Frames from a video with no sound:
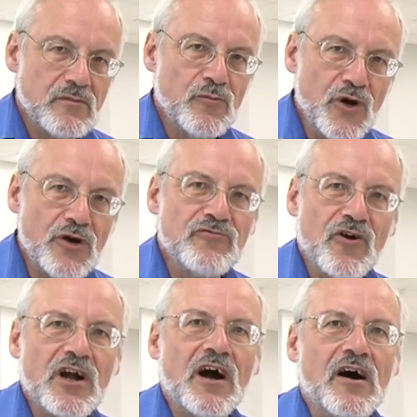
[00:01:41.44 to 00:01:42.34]
were
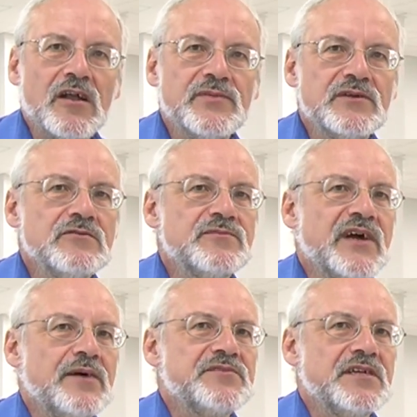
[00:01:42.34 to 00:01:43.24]
rock hard because
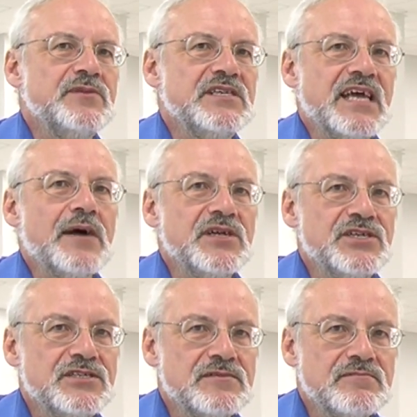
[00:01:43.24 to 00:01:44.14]
perhaps they'd been
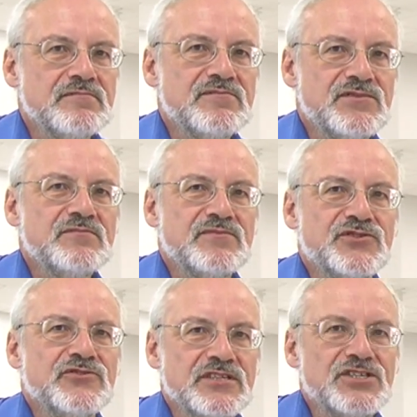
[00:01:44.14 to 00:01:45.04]
damaged
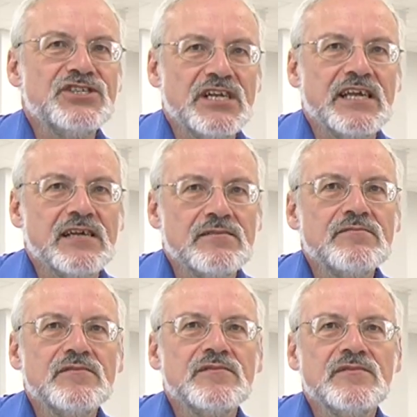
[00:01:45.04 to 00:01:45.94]
during the chilling.
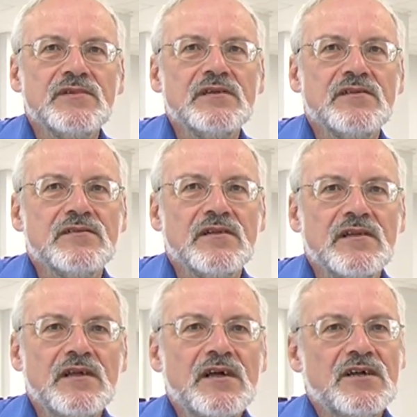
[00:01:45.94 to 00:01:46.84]

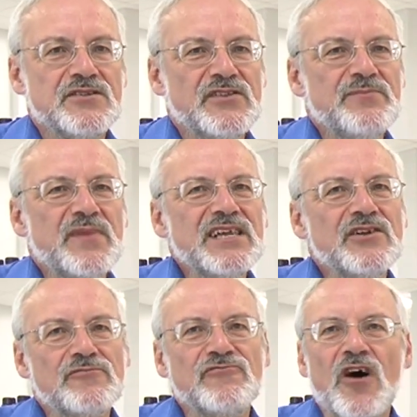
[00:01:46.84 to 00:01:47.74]
And so they may
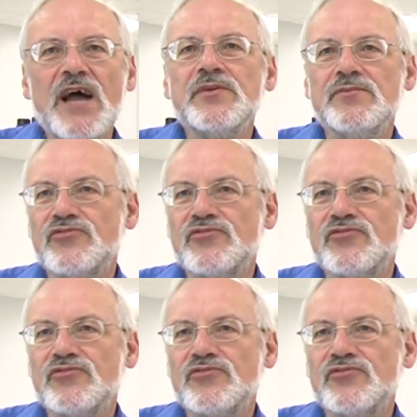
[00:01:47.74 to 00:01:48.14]
not ripen